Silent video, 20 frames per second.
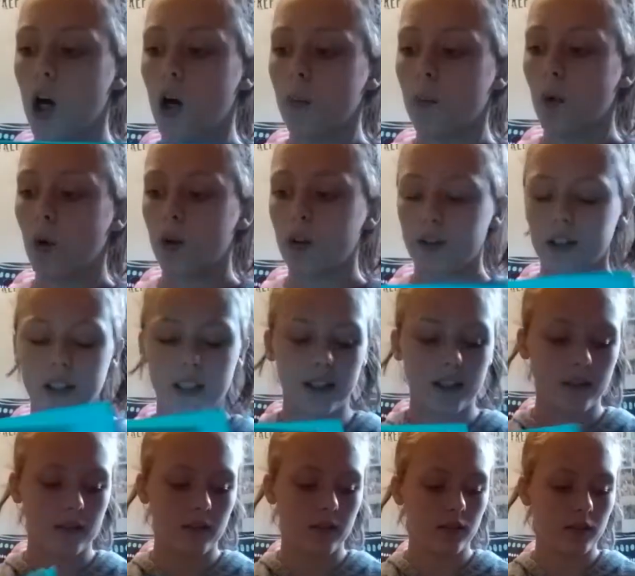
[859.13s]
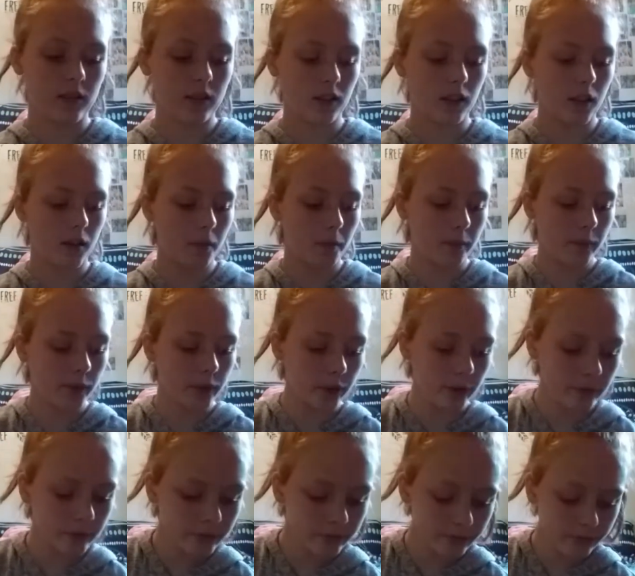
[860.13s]
more than the
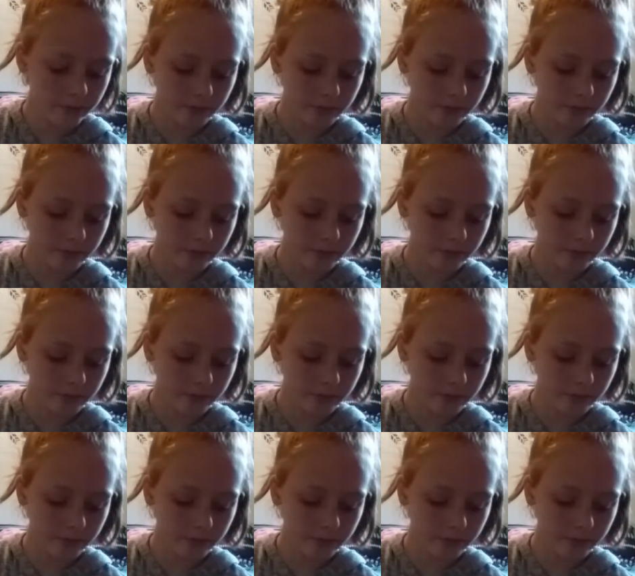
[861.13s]
blue